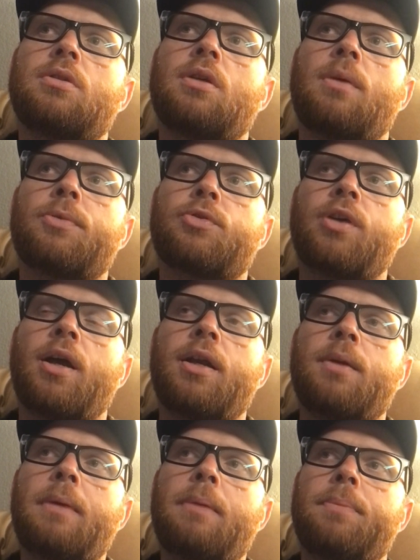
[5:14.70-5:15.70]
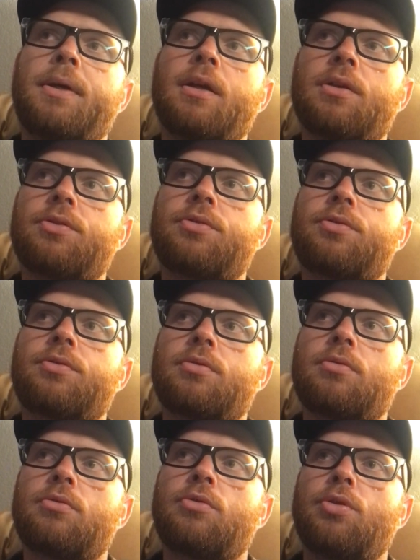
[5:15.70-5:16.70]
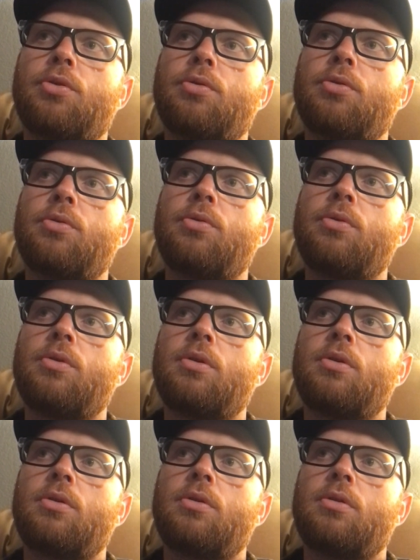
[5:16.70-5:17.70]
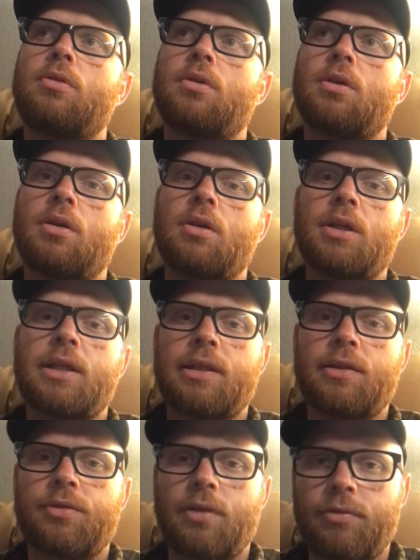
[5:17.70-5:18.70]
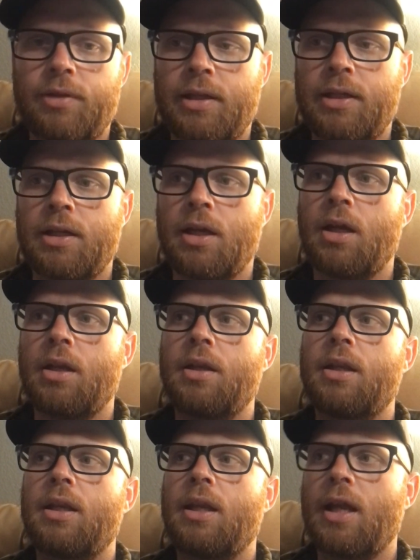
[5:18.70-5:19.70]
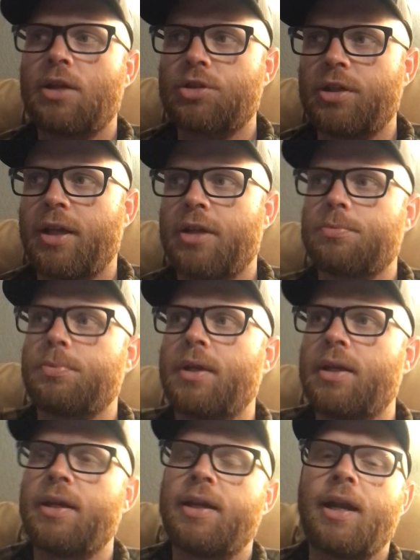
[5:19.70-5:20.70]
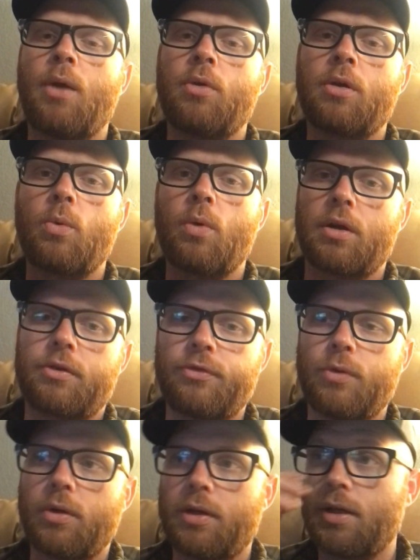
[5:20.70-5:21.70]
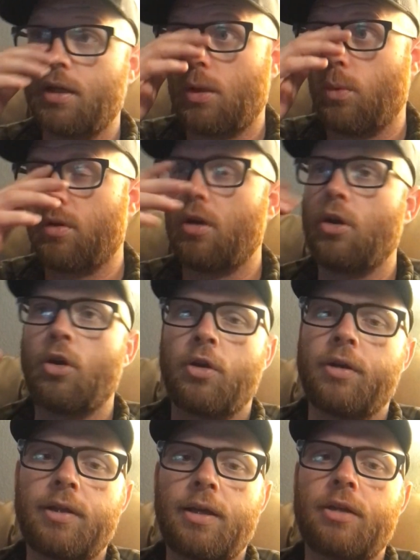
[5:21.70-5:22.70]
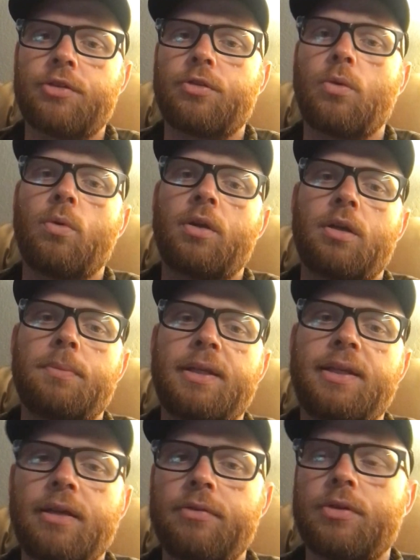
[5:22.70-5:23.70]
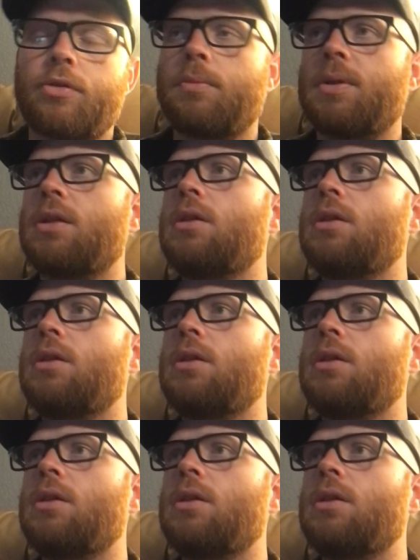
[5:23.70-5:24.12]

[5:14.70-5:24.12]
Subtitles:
I'm gonna try to my best to get the 799 naturally aspirated, and I want to work for it. I want to earn it. I just don't want it to be given to me.